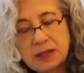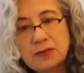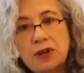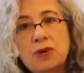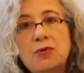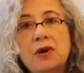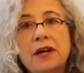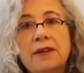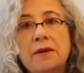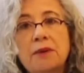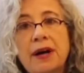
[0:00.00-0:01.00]
what you want
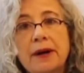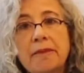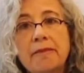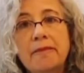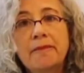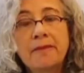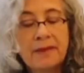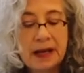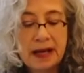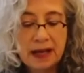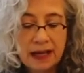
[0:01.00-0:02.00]
on the bottom.
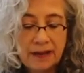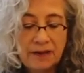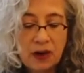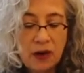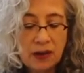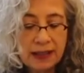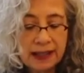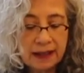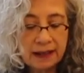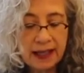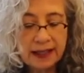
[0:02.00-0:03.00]
If you're holding
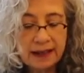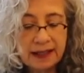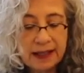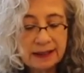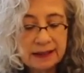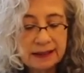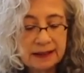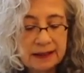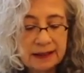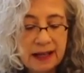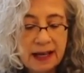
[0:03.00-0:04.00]
it like this